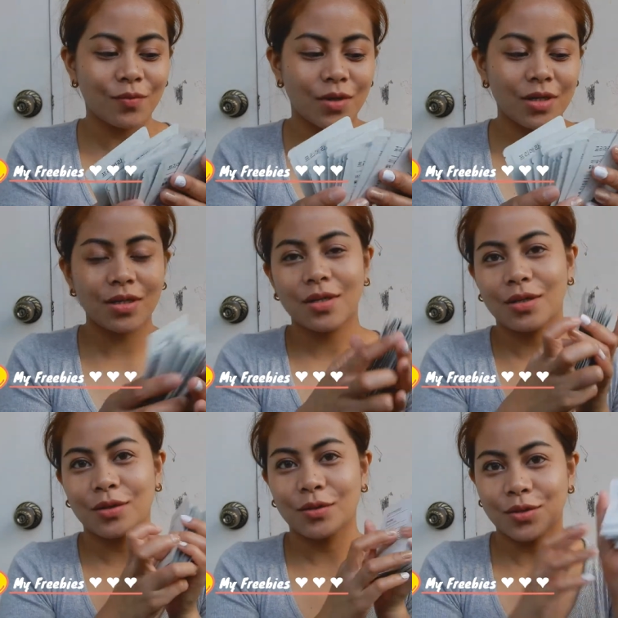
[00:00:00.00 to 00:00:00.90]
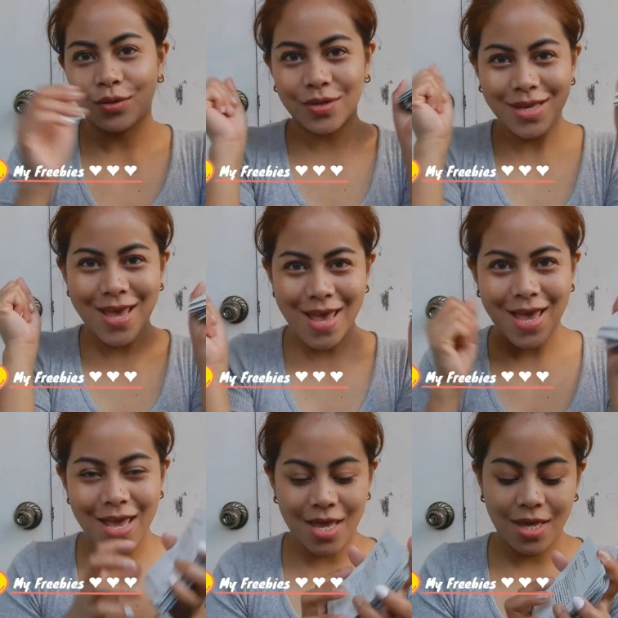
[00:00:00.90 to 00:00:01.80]
Wow, so
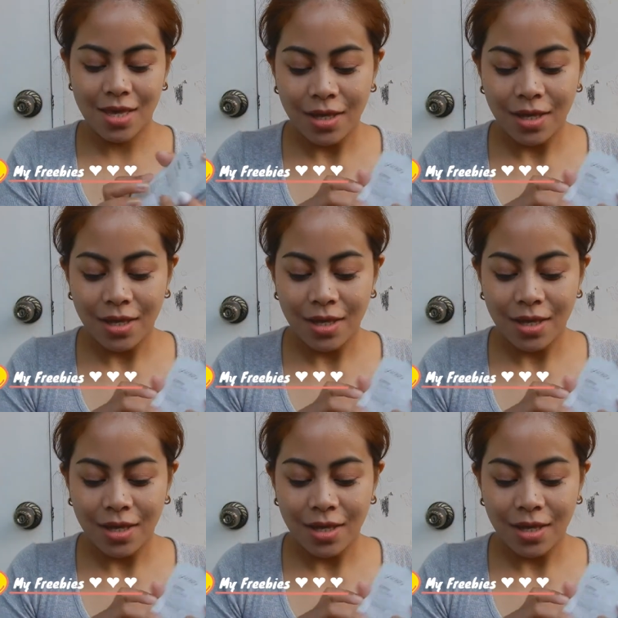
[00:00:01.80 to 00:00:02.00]
yay.